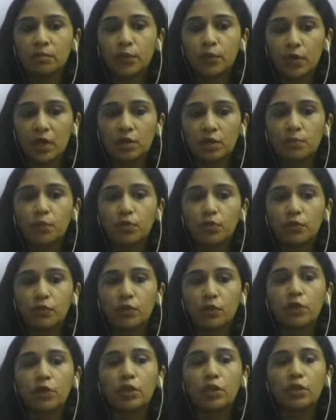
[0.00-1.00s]
product
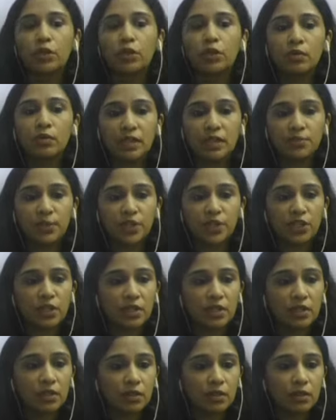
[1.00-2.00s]
portfolio,
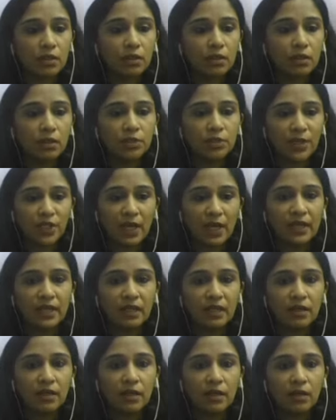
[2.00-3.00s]
especially the
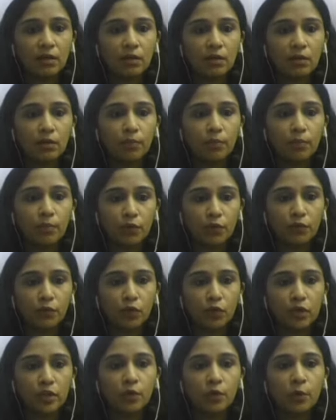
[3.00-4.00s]
specialty
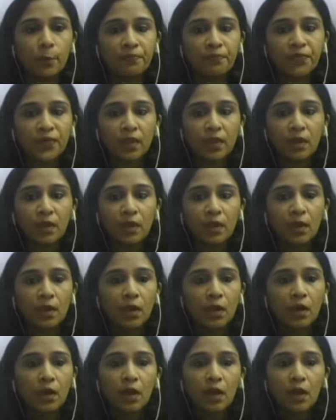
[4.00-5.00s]
portfolio.
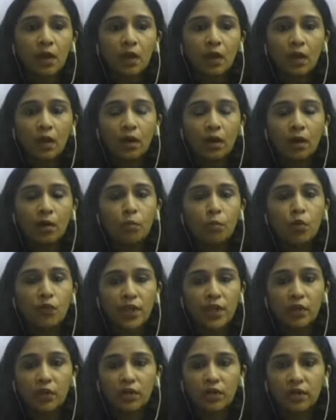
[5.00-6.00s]

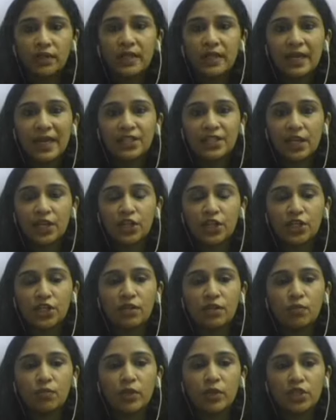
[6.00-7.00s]
Moving on to the next
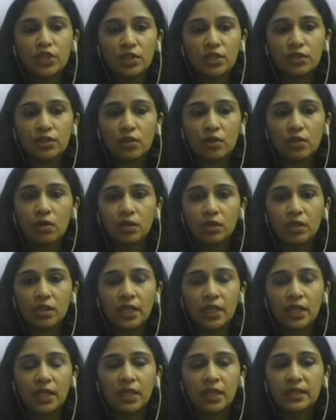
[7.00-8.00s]
section, which is on
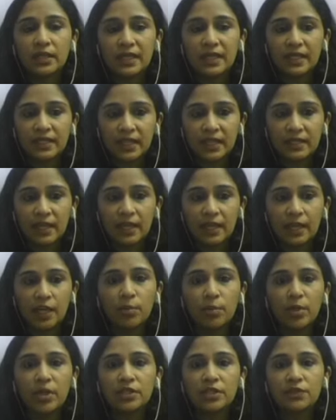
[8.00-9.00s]
the success
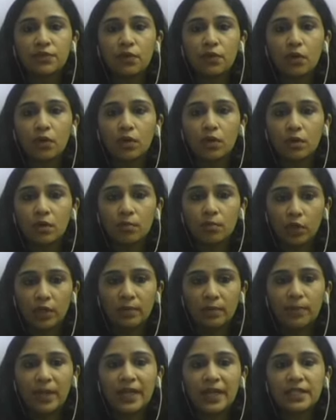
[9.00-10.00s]
enablers for
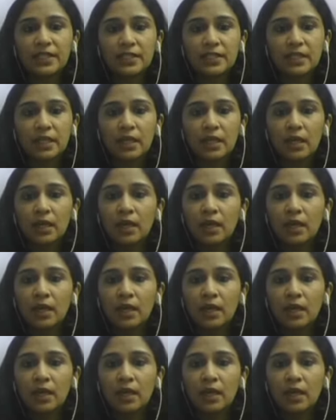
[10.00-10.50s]
Polyplex.